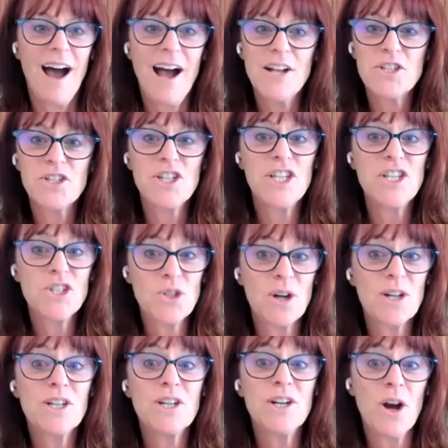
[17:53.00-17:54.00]
She
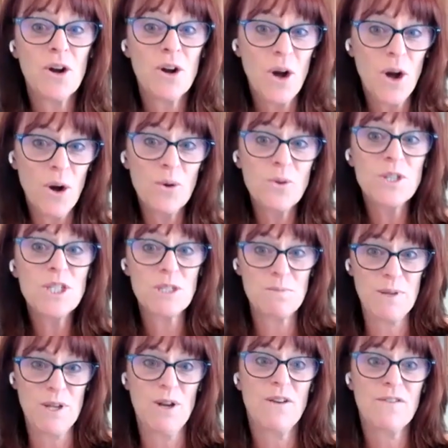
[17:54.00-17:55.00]
started her own
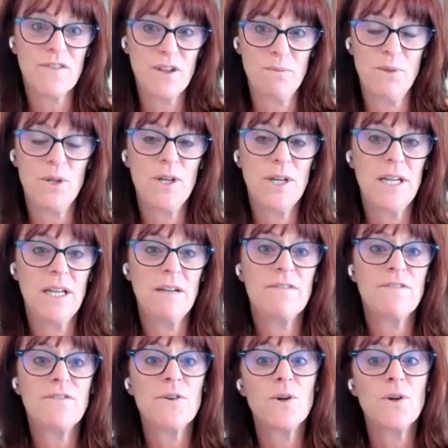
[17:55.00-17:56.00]
spin-off community
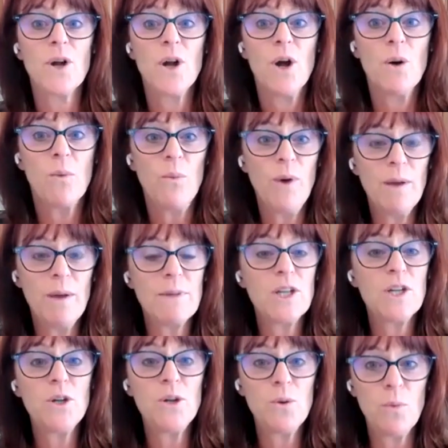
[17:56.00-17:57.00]
for women
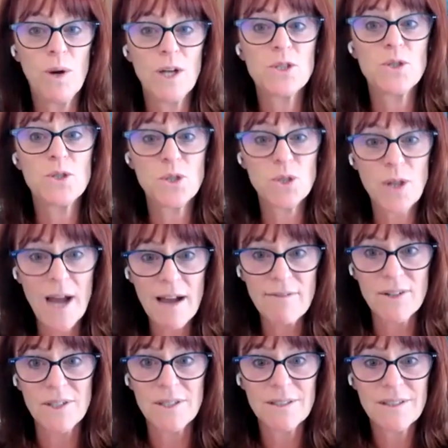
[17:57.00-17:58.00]
who want to
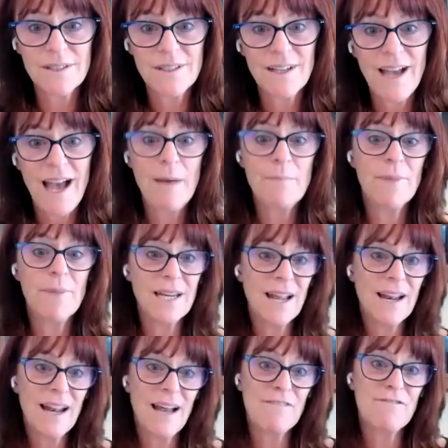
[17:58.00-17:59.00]
travel and might
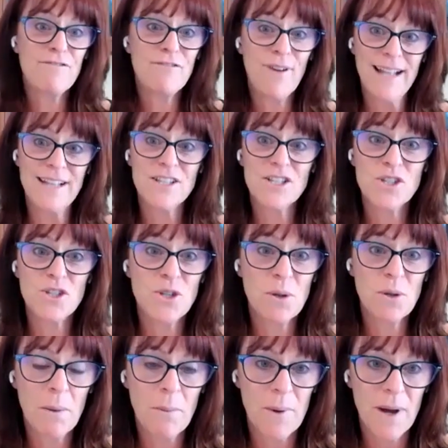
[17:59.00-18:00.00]
not have friends to
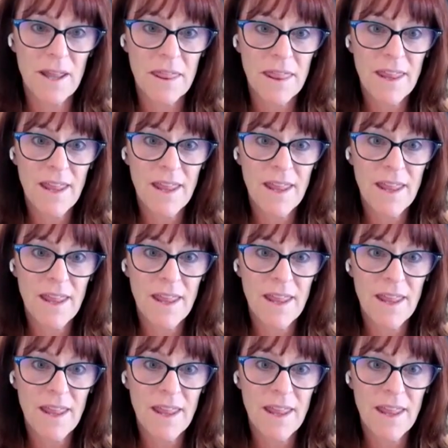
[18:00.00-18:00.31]
do it with.